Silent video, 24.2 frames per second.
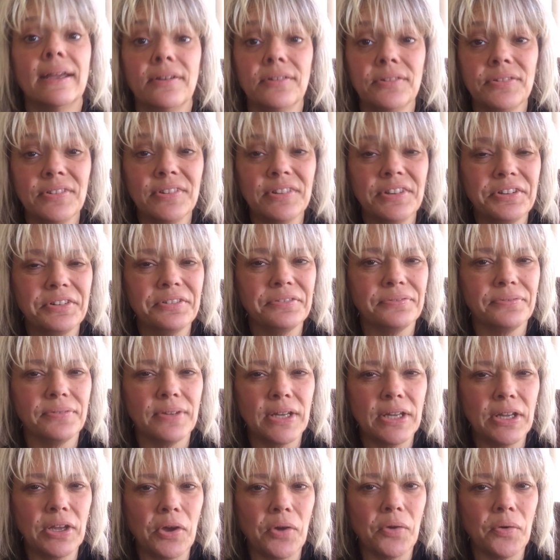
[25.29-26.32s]
Here's a little
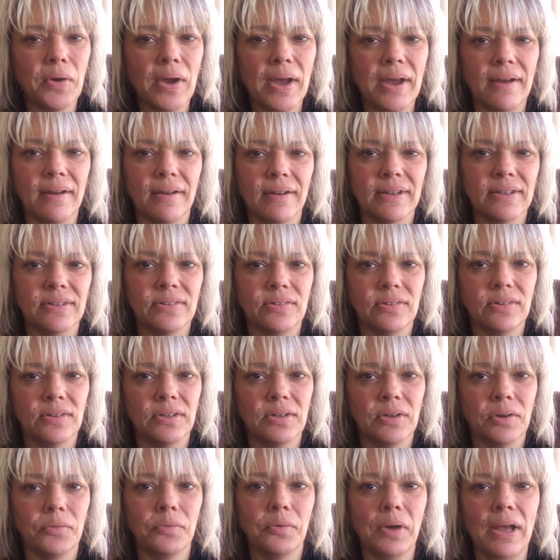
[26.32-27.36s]
video I
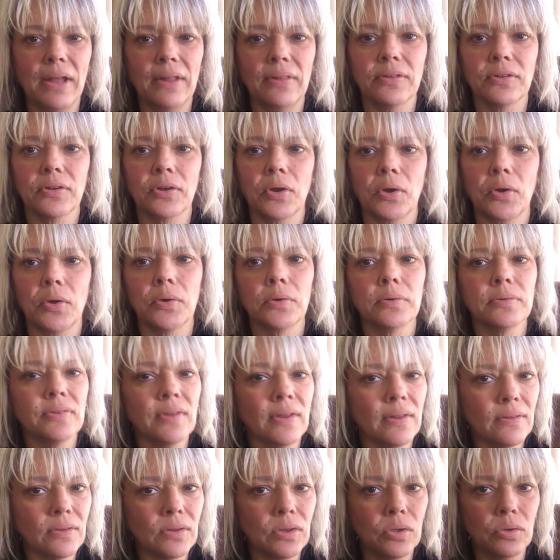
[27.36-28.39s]
did a while ago
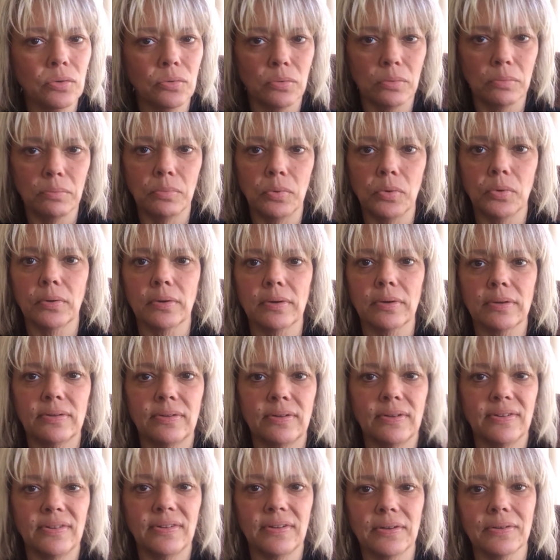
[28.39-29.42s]
telling you more
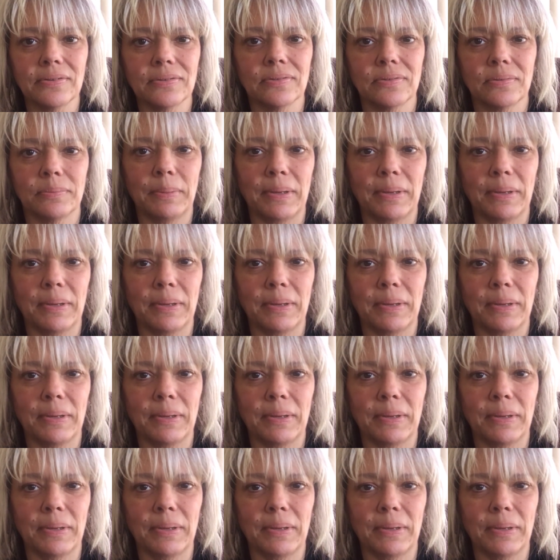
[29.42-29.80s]
details